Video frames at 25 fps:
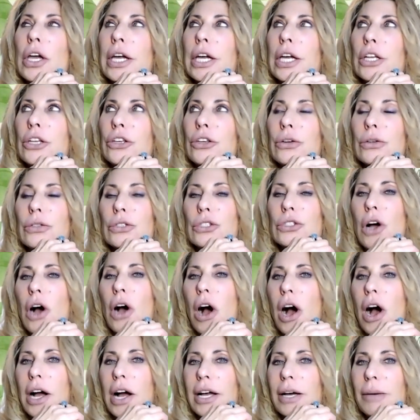can you
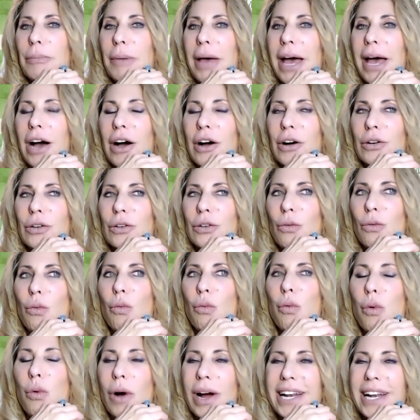talk about
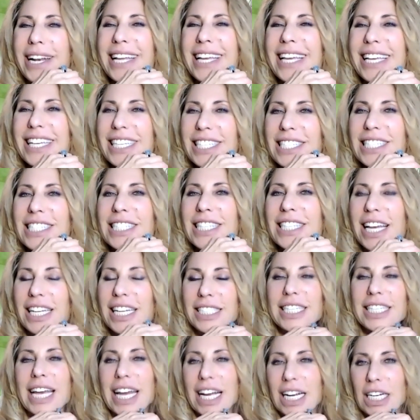what is
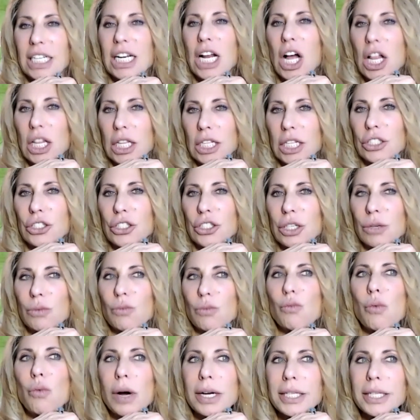that technology
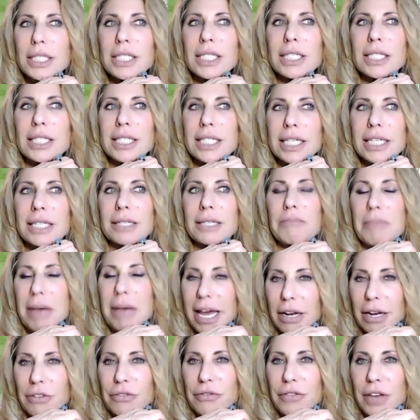what does it
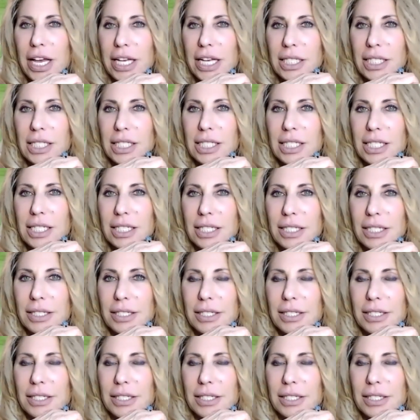manifest